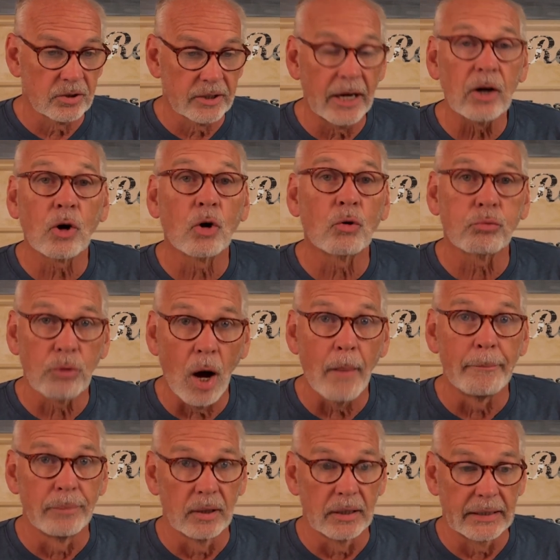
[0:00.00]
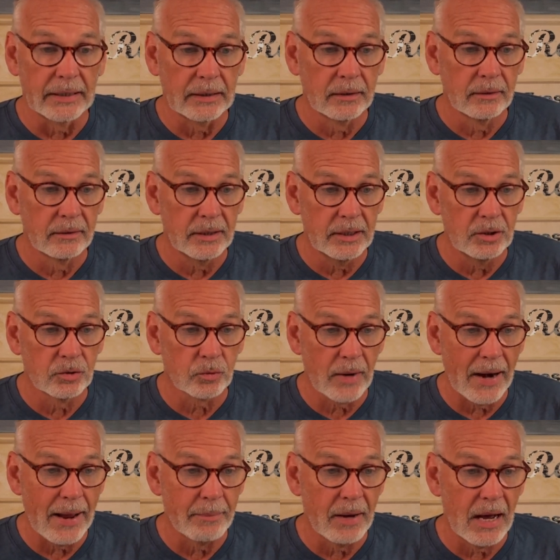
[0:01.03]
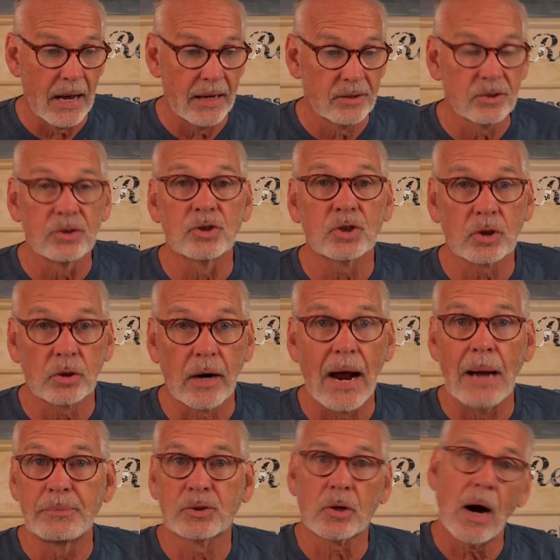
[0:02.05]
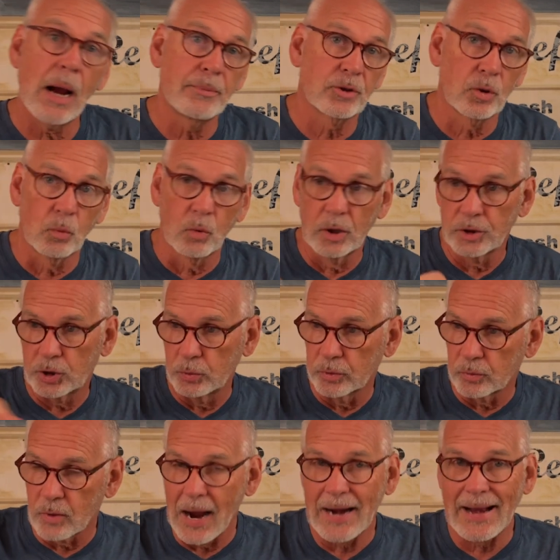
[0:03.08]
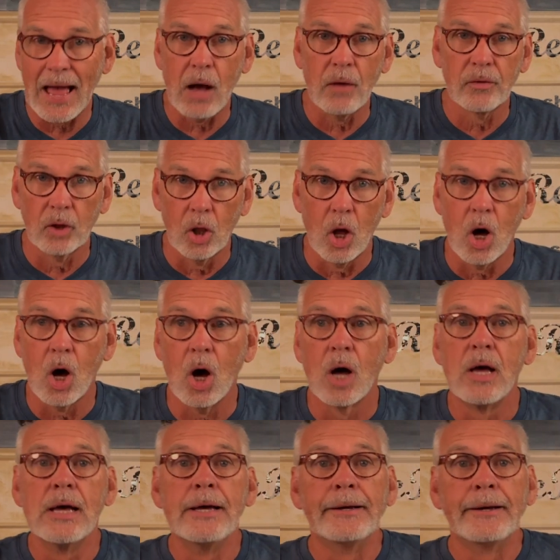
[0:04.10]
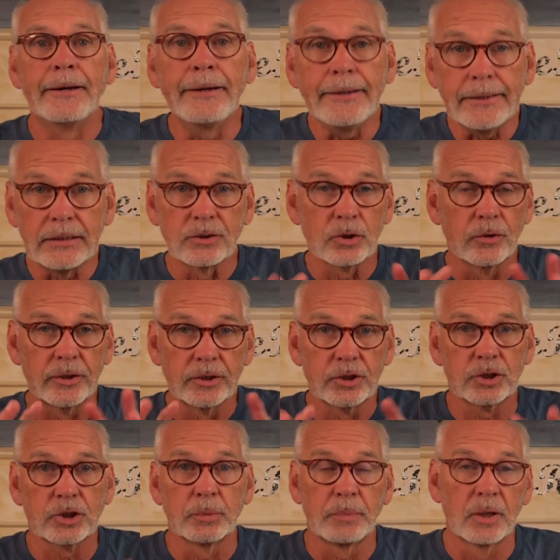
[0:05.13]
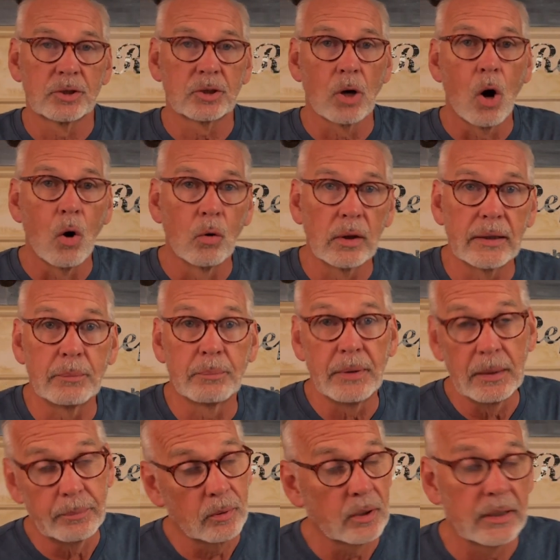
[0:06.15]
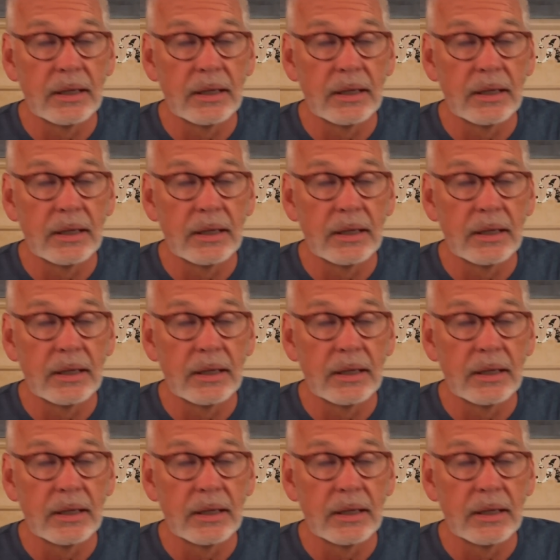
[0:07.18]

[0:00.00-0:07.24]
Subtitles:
They're grumbling, these rabbis and scribes. Scribes are the ones who would write out the law. And so they're just a bunch of holy people.